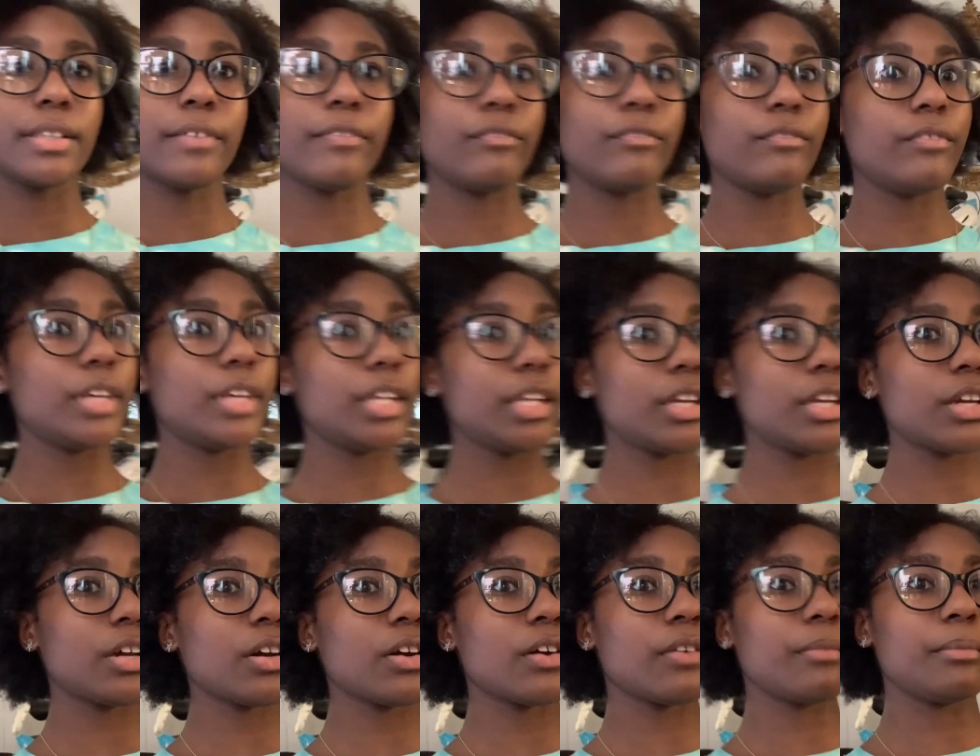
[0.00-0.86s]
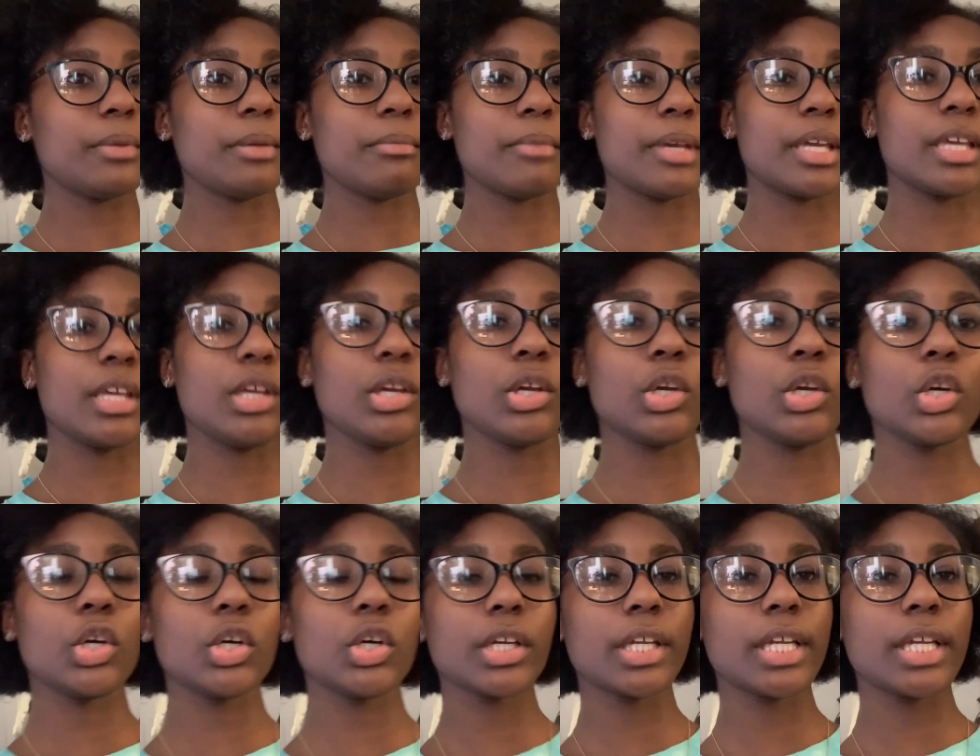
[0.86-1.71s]
video of me making
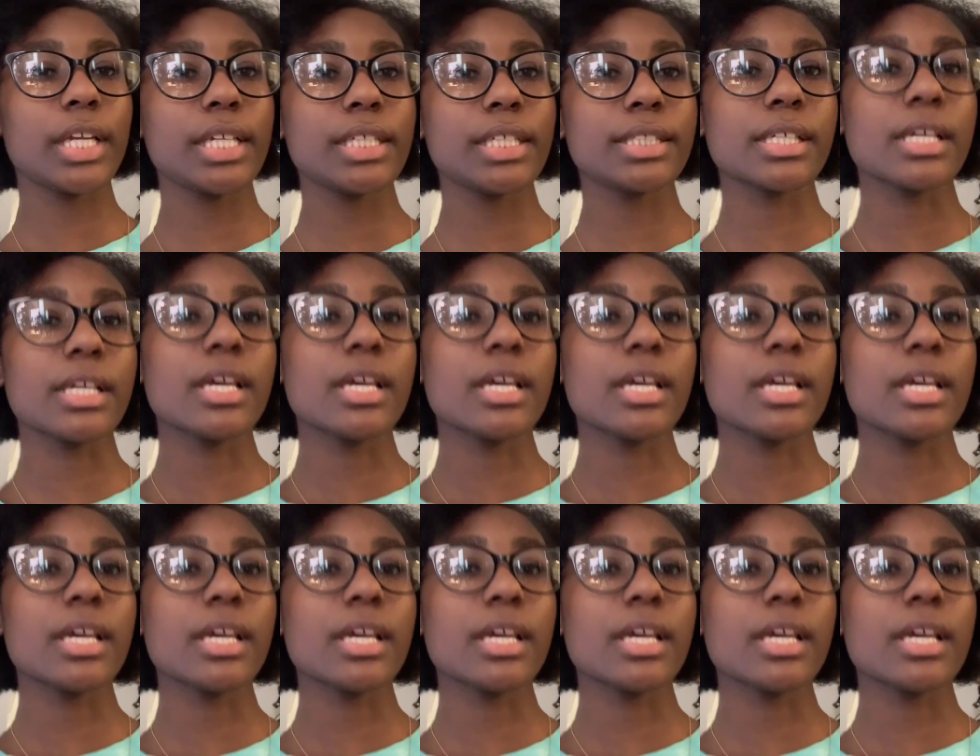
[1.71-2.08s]
cookies.